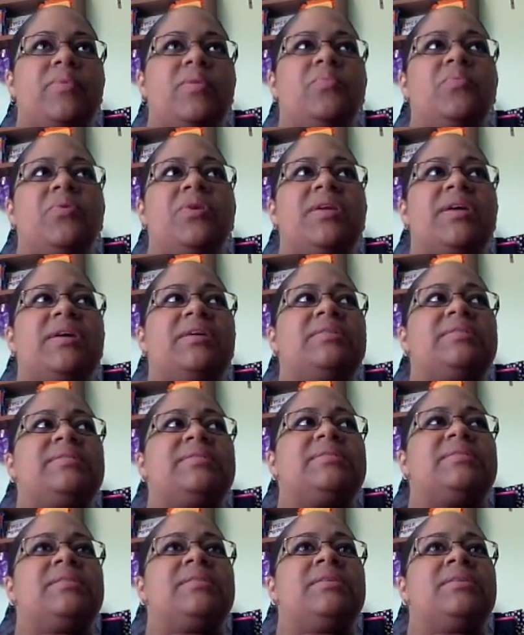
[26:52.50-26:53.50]
What
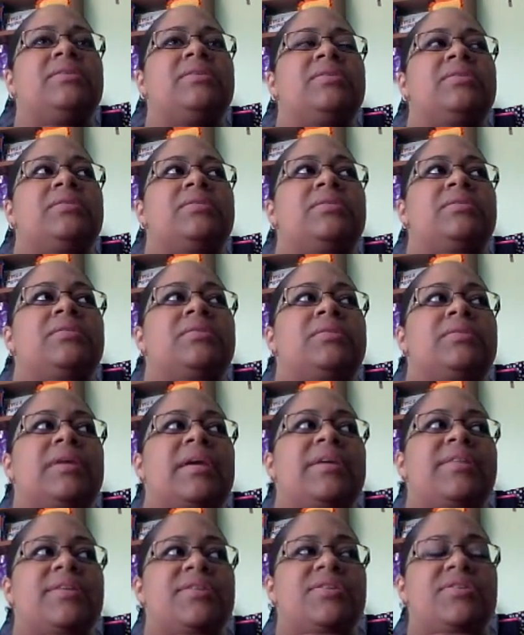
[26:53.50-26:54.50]
else? Yeah,
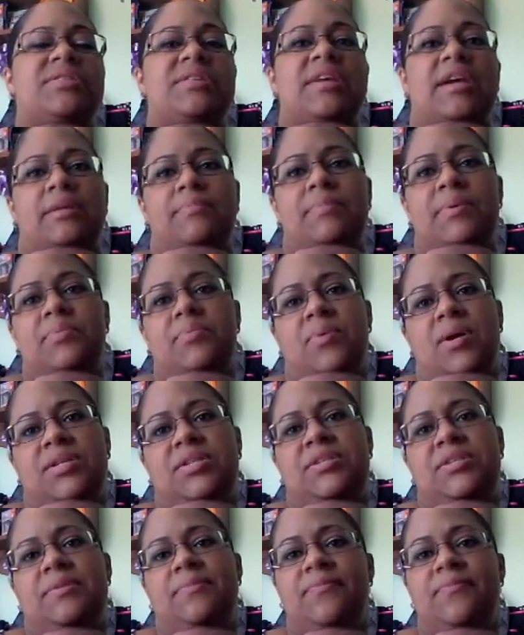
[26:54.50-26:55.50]
they just had me watch
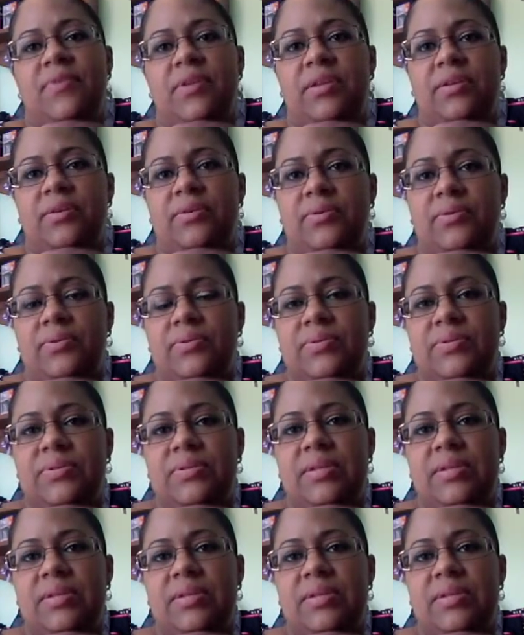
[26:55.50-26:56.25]
some videos